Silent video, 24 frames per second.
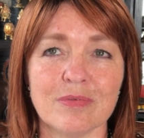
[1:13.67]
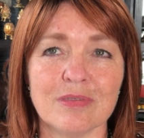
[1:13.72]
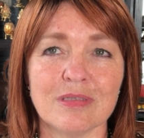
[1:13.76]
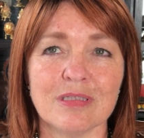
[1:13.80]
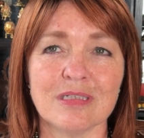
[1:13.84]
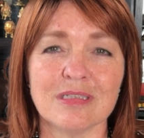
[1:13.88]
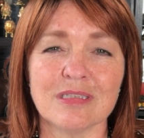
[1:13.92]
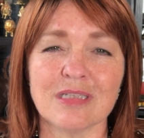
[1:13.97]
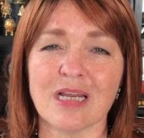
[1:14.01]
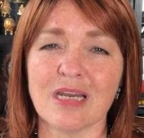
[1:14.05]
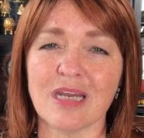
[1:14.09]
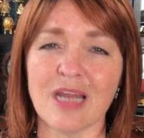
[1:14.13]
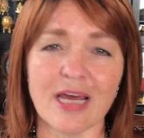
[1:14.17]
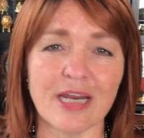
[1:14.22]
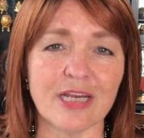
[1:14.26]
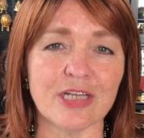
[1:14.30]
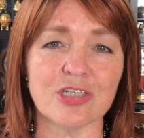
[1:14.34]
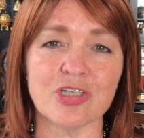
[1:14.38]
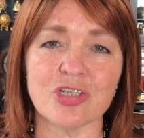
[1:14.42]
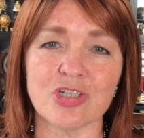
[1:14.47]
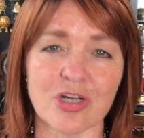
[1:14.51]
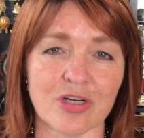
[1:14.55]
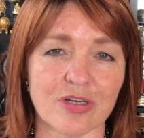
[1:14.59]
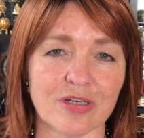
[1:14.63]
there's a lot
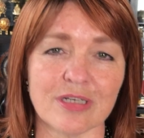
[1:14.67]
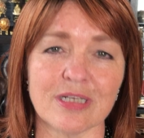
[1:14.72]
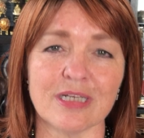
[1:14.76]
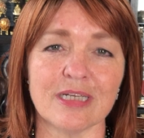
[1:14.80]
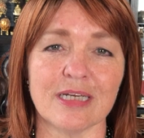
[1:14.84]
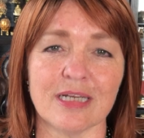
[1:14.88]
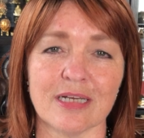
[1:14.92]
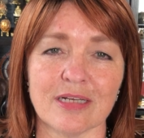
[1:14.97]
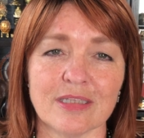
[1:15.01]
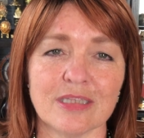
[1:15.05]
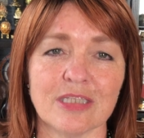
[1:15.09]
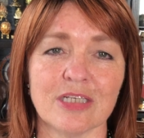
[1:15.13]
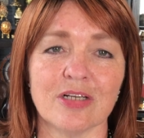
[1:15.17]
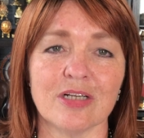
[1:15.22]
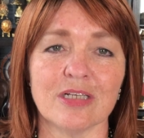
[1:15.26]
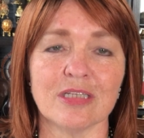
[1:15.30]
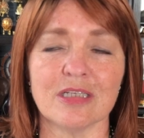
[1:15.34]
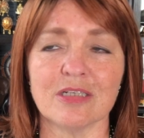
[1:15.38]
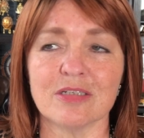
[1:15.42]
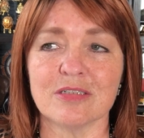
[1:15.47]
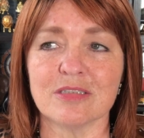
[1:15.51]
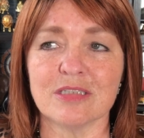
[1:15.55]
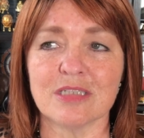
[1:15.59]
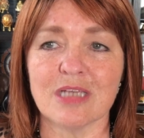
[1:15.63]
of jargon out there,
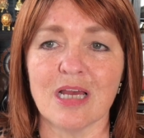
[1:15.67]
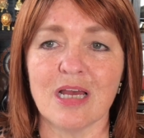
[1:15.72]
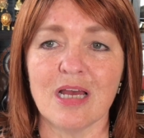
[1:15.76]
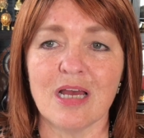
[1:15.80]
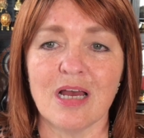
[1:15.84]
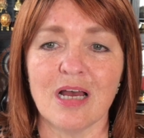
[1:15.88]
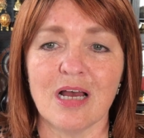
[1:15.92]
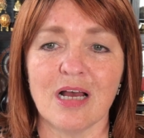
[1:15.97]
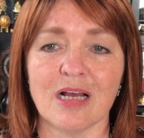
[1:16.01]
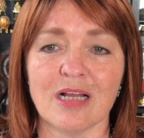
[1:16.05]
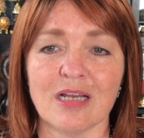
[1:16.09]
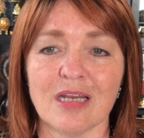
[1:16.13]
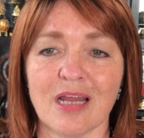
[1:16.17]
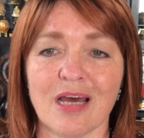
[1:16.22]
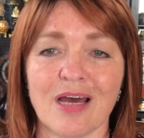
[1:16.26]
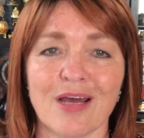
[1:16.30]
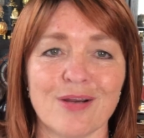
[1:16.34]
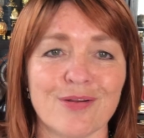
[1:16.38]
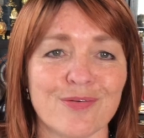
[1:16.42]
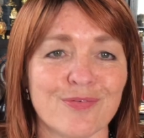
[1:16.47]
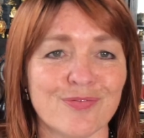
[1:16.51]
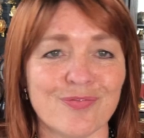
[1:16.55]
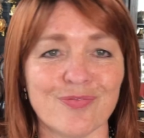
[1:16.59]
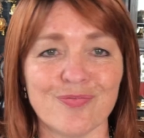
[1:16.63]
and there's a lot
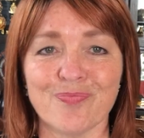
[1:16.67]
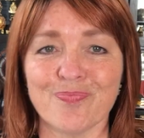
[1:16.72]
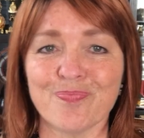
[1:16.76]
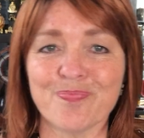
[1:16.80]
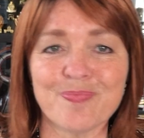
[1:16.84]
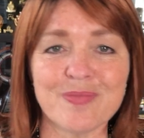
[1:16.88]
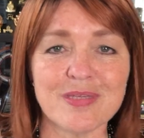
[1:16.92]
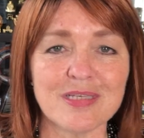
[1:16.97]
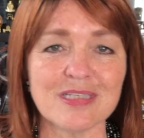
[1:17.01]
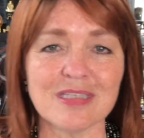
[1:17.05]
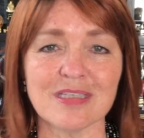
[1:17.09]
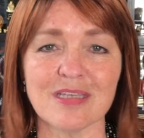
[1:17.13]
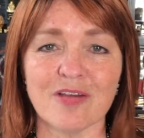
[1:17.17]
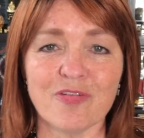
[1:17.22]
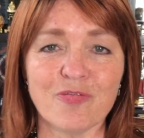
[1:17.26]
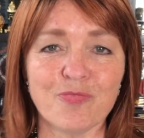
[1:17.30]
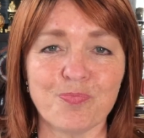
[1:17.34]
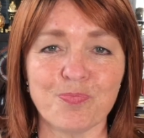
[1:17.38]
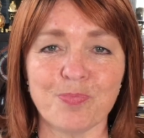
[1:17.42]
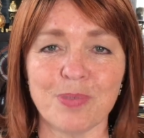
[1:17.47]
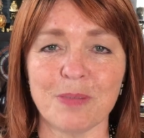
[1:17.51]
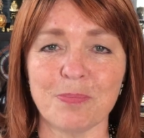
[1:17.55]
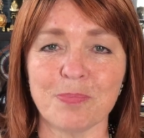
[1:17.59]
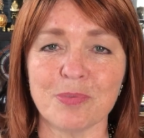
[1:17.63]
of stuff
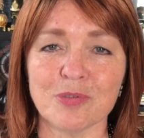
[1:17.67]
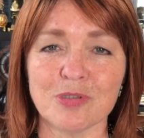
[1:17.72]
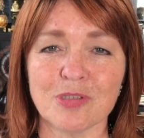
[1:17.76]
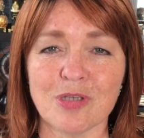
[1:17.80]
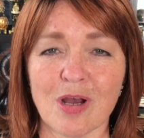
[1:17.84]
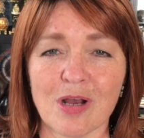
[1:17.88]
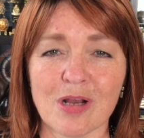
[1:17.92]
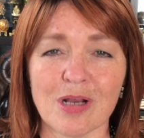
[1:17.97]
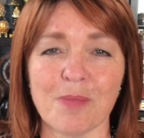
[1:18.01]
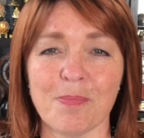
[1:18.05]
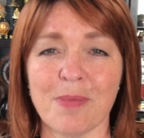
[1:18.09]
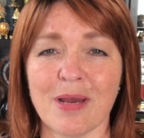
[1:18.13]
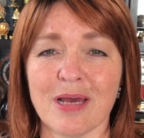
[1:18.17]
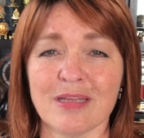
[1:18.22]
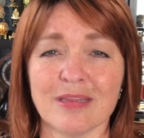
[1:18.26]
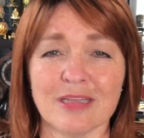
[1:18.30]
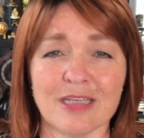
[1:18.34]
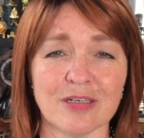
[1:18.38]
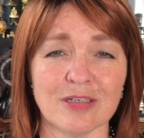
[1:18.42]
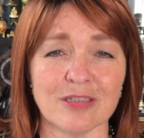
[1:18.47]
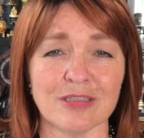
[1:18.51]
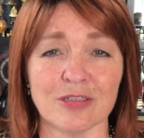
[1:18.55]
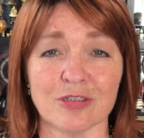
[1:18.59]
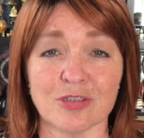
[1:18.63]
people talk about,
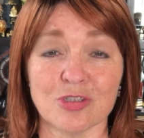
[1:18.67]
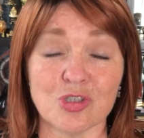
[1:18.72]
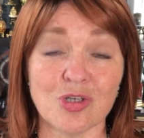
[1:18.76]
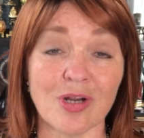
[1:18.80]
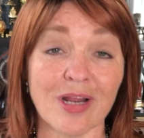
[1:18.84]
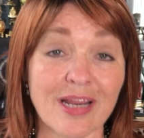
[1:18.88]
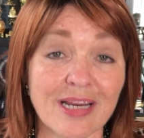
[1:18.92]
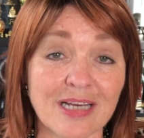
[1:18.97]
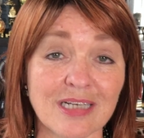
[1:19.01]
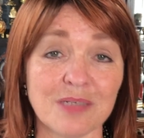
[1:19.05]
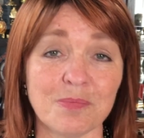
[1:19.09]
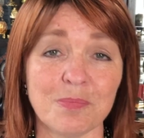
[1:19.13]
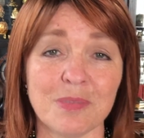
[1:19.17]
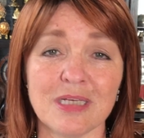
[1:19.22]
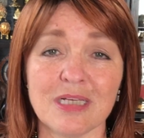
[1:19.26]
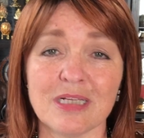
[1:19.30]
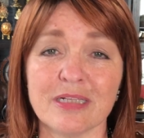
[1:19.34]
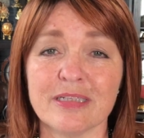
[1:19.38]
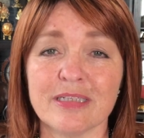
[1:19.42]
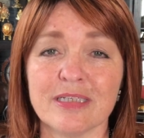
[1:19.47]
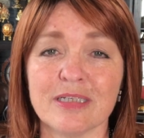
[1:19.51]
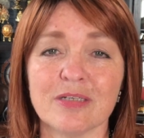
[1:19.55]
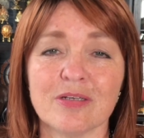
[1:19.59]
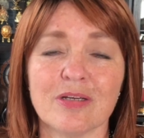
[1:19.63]
and they're trying to be
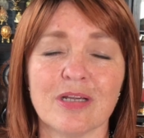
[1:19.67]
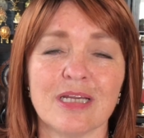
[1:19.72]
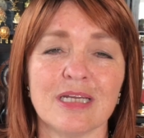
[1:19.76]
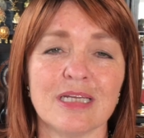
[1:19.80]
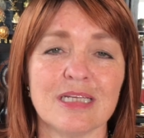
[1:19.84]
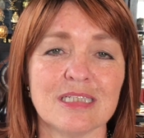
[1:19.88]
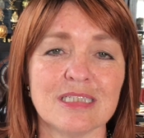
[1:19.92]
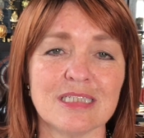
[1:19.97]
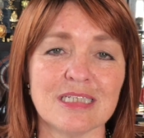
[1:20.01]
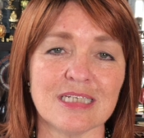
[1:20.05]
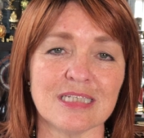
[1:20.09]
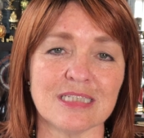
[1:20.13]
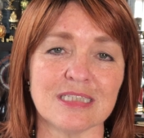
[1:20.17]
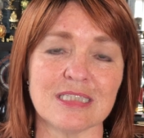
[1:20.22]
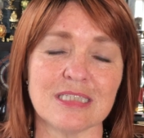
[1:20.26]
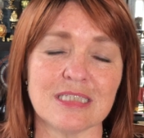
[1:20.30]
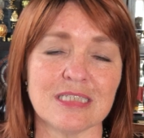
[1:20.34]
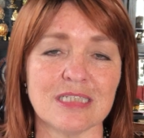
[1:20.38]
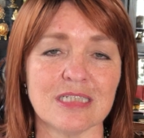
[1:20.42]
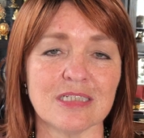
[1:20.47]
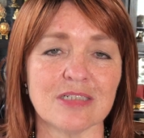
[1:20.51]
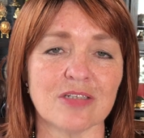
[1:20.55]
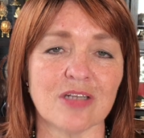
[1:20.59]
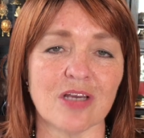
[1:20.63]
clear, and it's
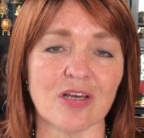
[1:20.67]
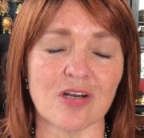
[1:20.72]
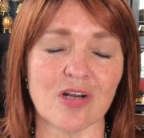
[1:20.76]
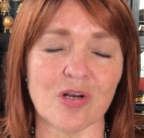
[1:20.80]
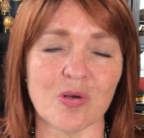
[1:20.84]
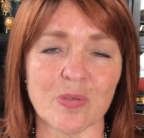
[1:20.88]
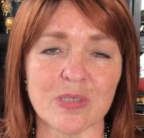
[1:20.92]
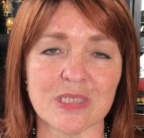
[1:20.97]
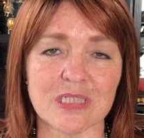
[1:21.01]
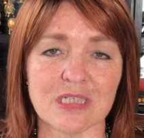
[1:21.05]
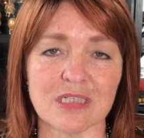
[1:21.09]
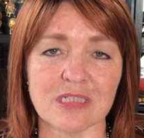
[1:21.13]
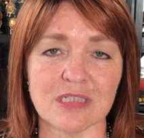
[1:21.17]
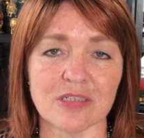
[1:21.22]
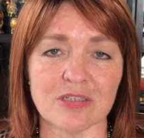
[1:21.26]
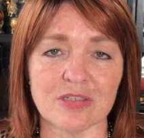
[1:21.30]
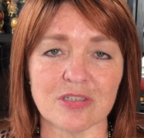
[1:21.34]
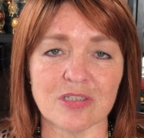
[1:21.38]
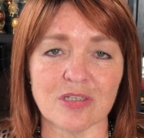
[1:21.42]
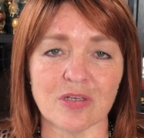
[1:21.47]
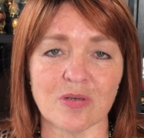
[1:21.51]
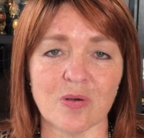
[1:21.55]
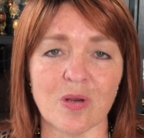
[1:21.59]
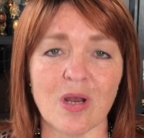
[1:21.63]
still not always clear.
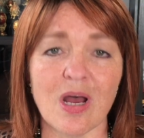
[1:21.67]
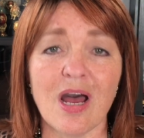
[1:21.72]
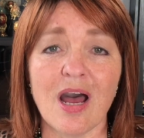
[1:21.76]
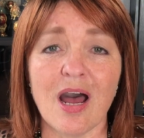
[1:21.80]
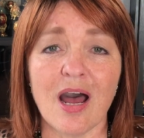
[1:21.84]
So